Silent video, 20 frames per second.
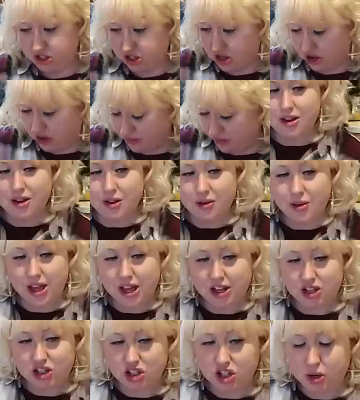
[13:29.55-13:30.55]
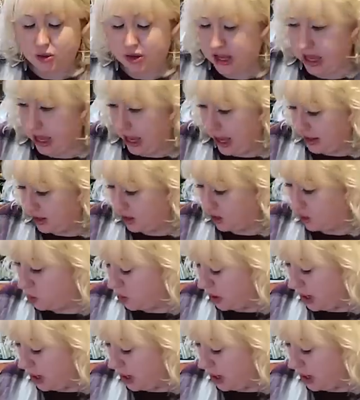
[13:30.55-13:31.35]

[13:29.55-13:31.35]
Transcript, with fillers: So, okay, Jody asked,